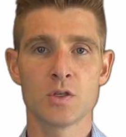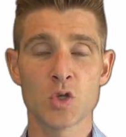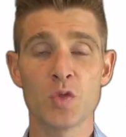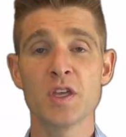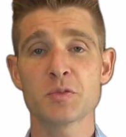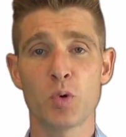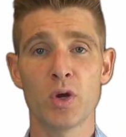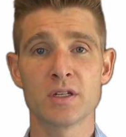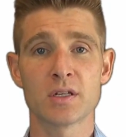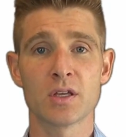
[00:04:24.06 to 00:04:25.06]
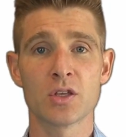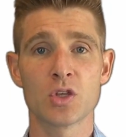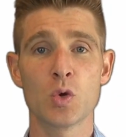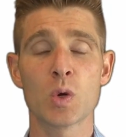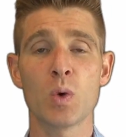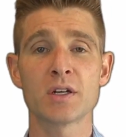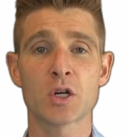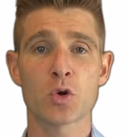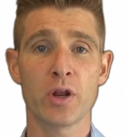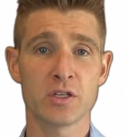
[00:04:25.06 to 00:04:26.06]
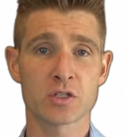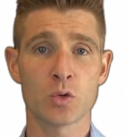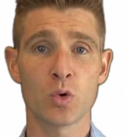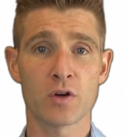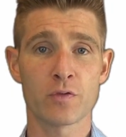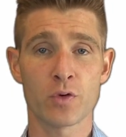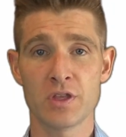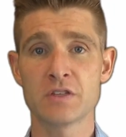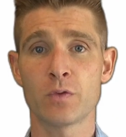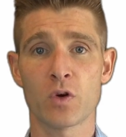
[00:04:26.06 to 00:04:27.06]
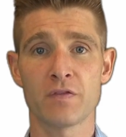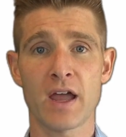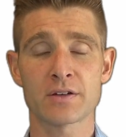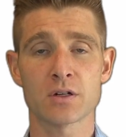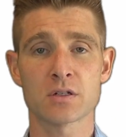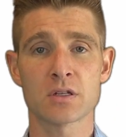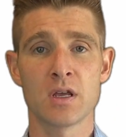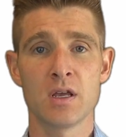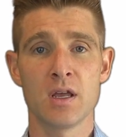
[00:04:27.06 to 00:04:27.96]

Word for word: So at this point, you would want to create a score for these four factors.